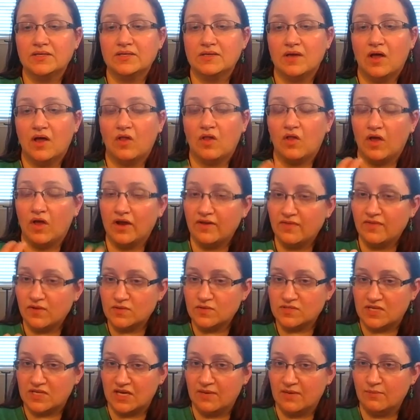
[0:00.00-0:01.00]
a lot of
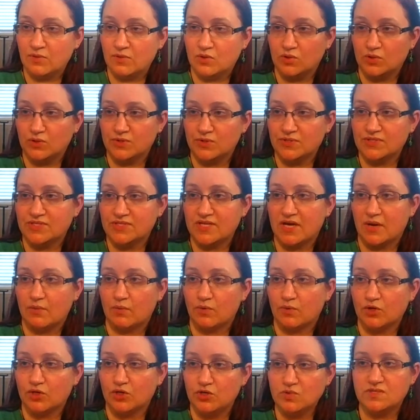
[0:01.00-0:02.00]
those chemicals that we're
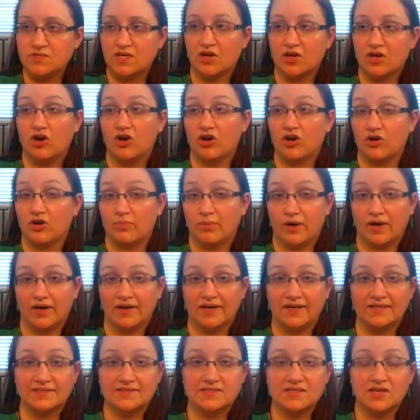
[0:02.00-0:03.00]
using on our
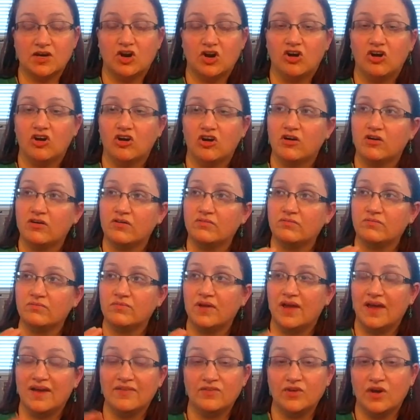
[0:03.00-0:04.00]
bodies
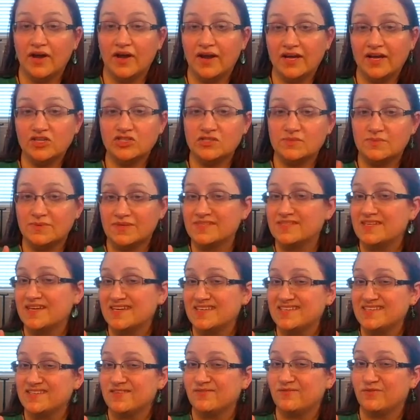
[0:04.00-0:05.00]
have not actually been
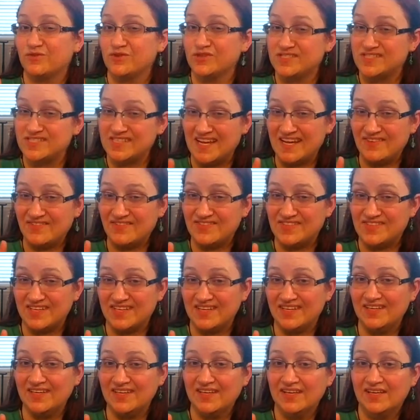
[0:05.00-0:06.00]
tested for
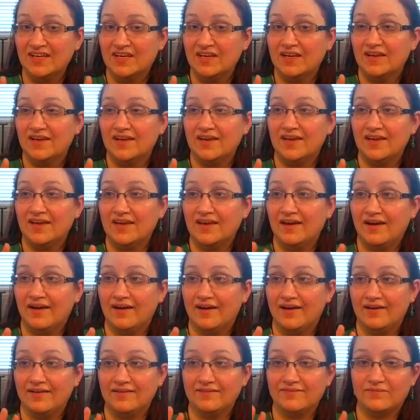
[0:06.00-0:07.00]
safety
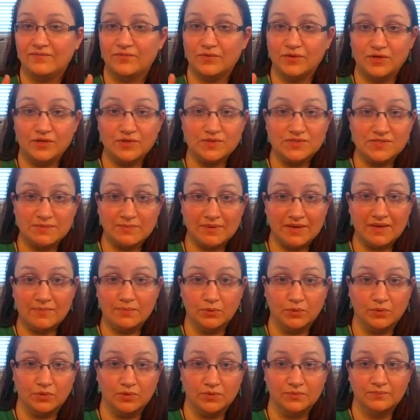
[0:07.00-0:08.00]
for use in
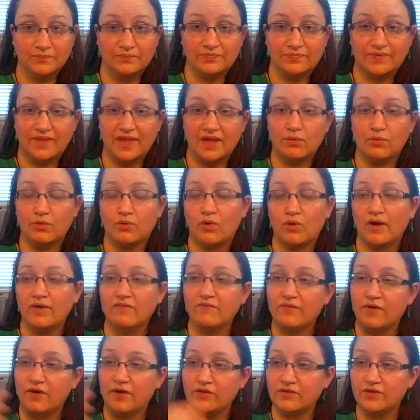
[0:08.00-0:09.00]
people. They were
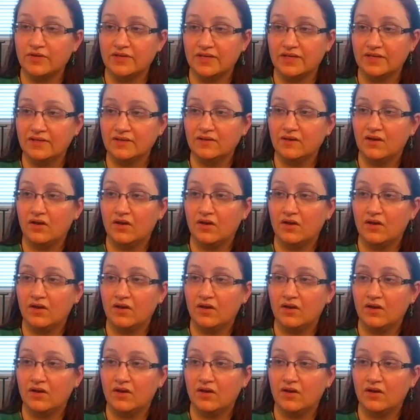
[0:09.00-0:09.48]
grandfathered in